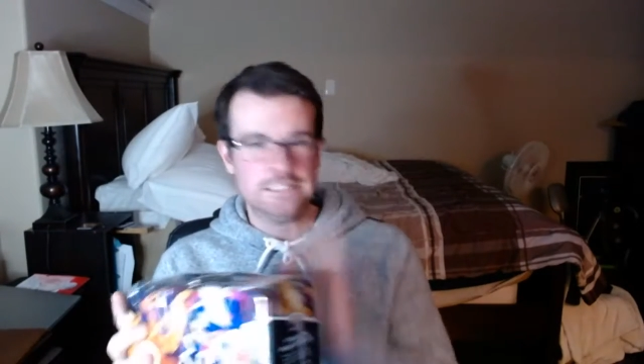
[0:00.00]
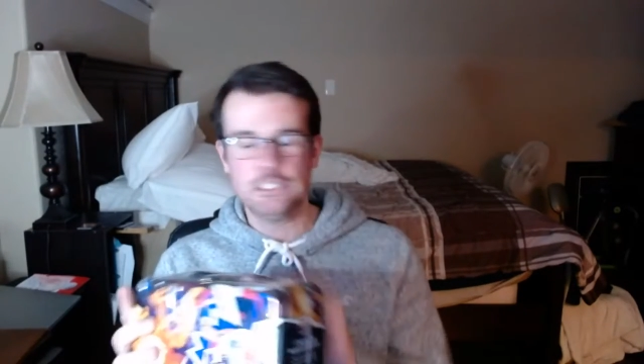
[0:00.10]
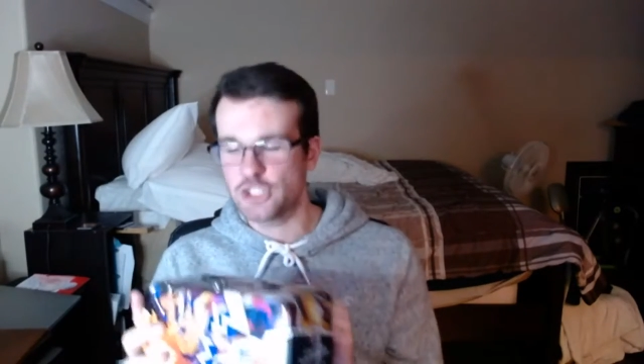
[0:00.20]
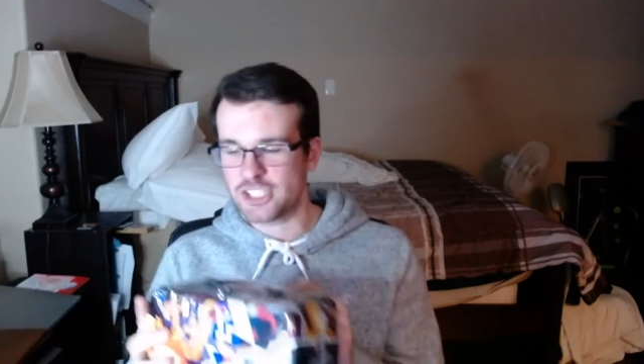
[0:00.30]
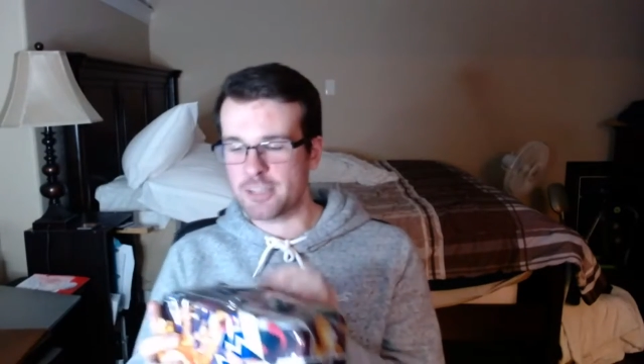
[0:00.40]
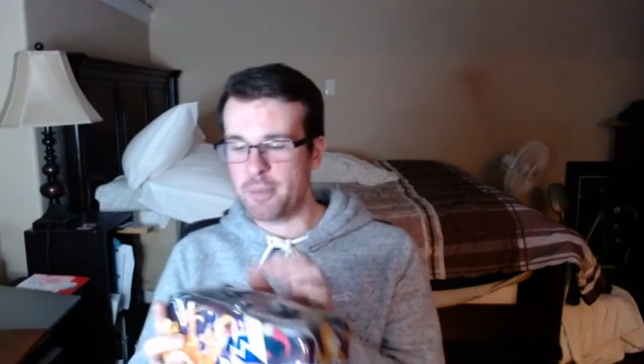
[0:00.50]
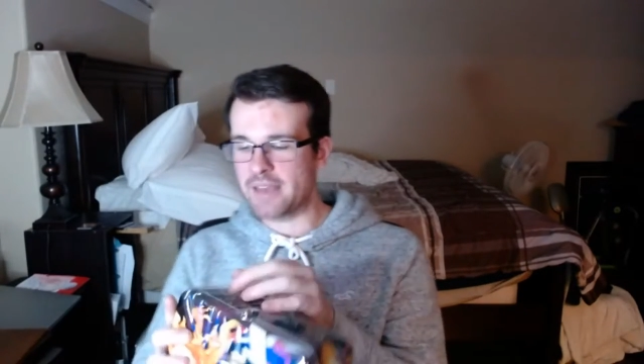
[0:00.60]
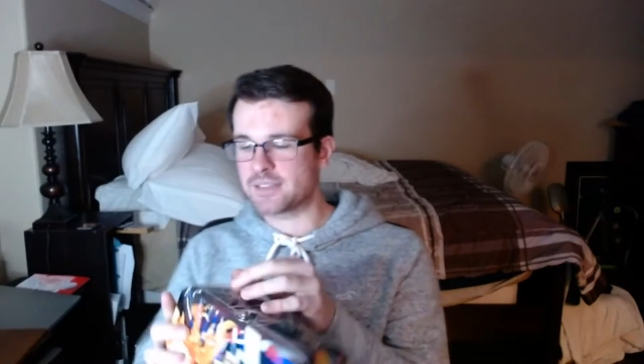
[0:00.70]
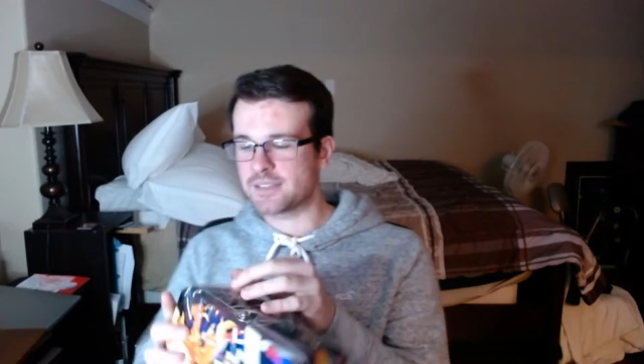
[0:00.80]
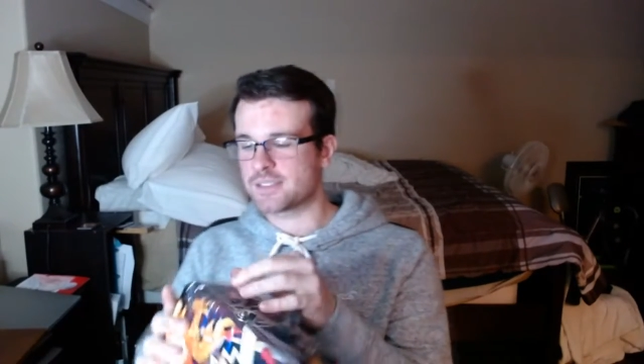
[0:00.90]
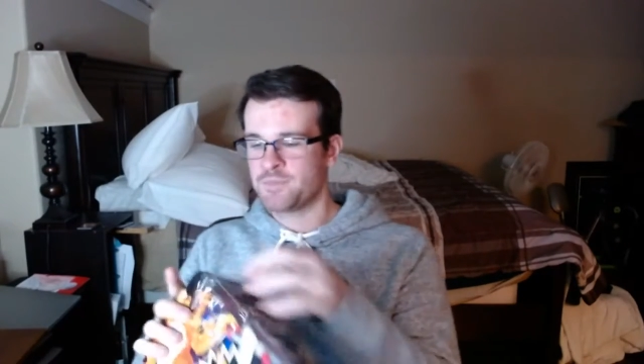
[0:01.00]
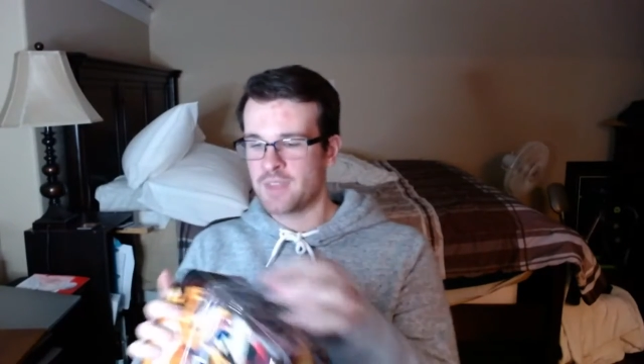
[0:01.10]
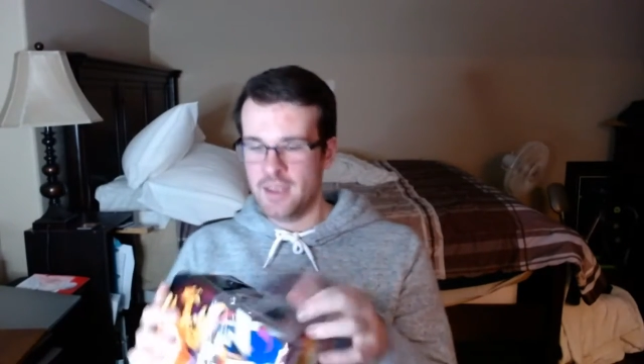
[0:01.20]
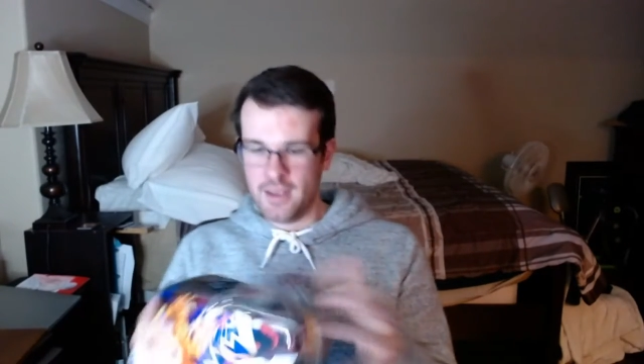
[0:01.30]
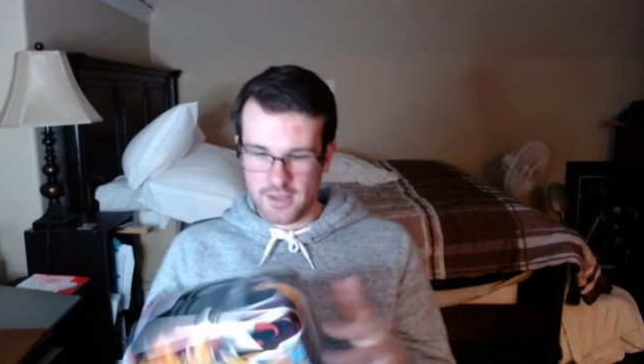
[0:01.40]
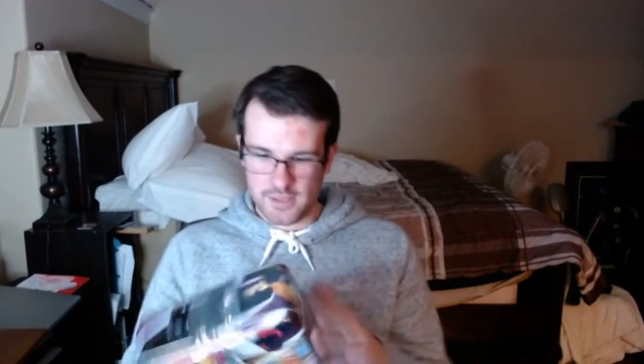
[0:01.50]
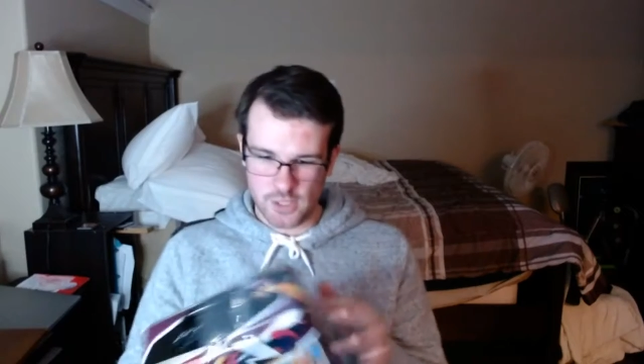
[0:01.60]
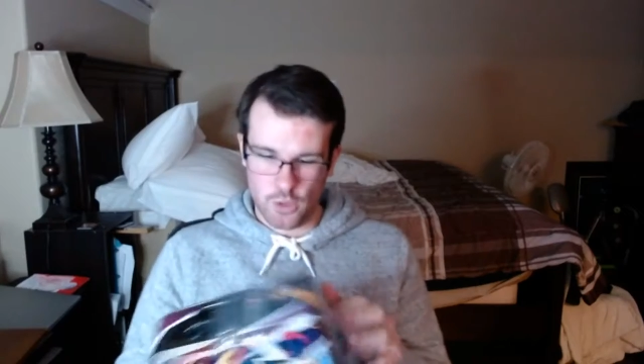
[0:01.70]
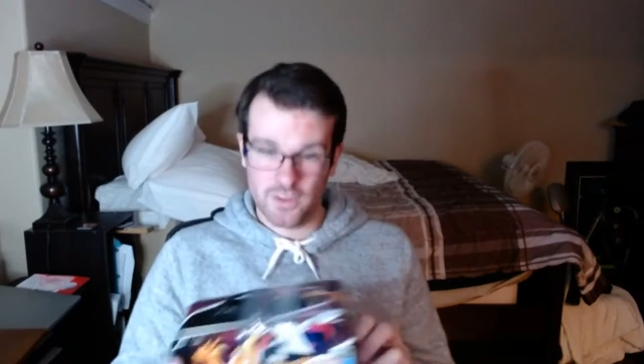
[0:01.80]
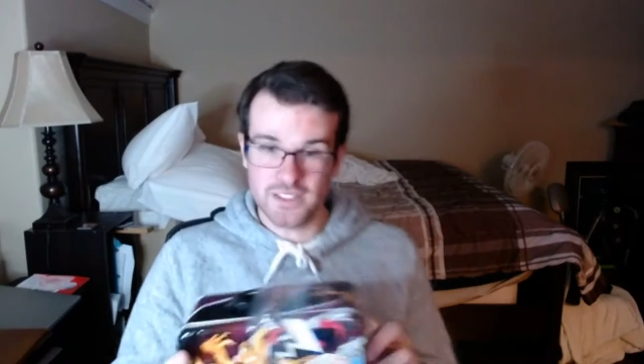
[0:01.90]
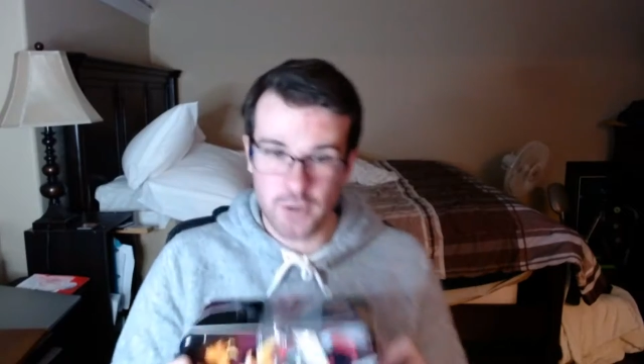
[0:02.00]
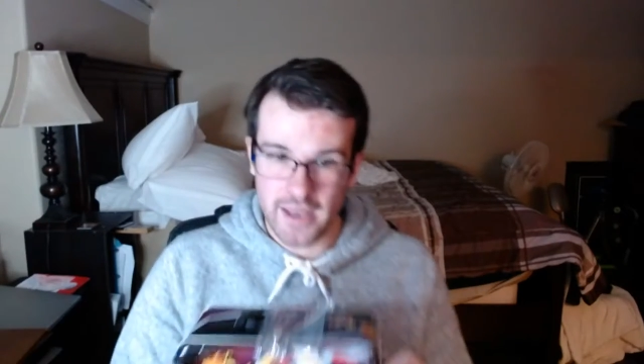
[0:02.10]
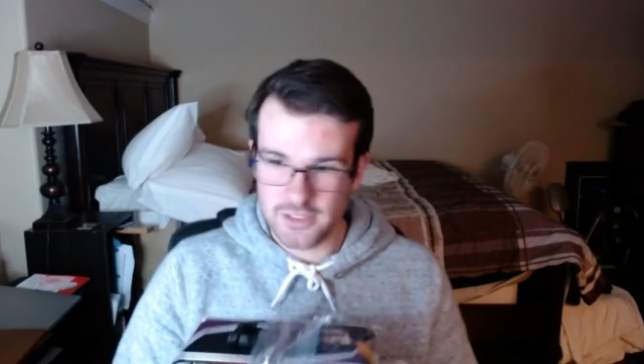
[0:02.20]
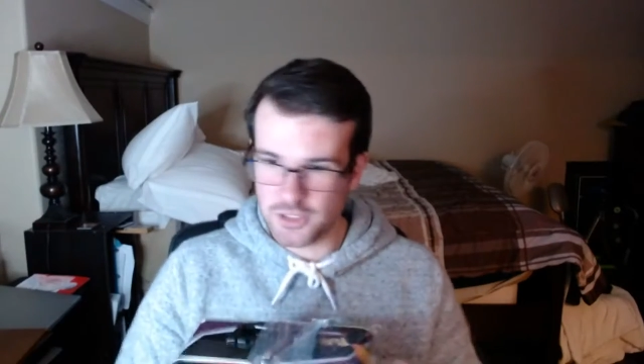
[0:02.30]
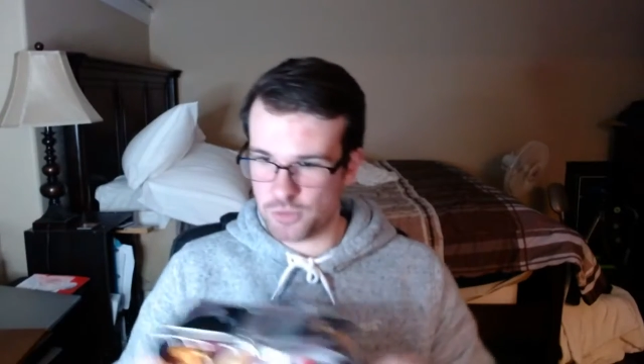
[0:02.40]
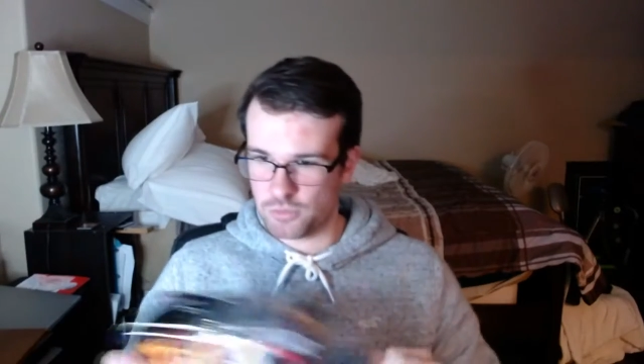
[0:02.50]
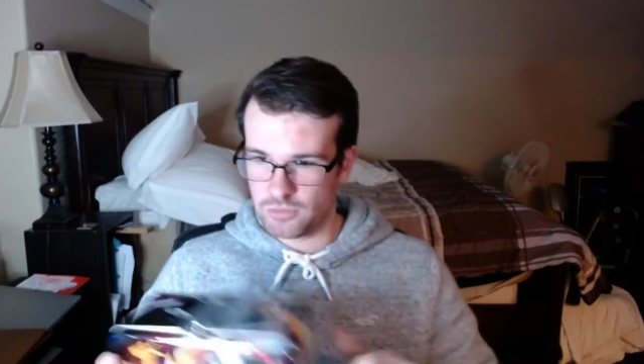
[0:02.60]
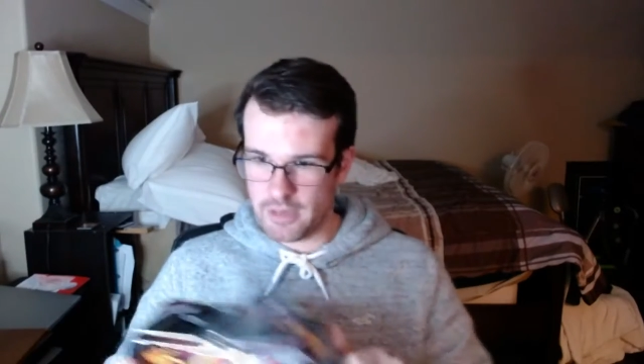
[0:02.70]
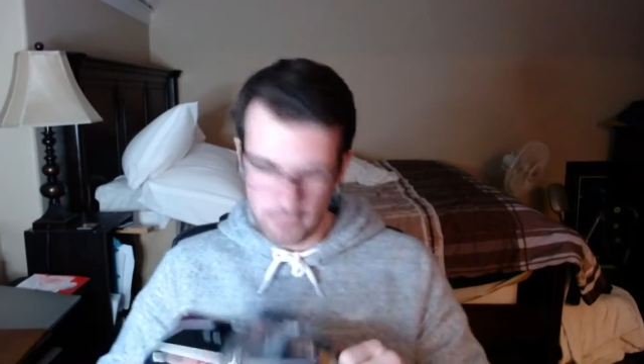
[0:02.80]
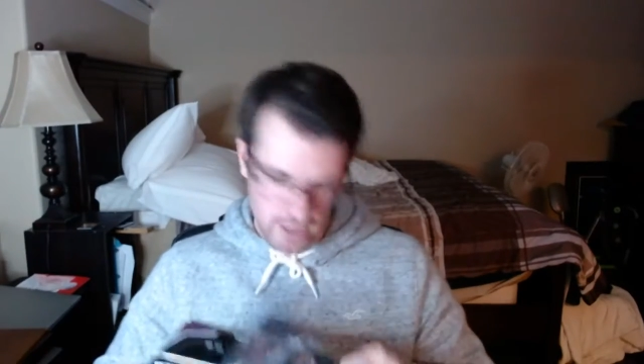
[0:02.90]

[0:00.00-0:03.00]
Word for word: just the best. So let's go ahead and just rip right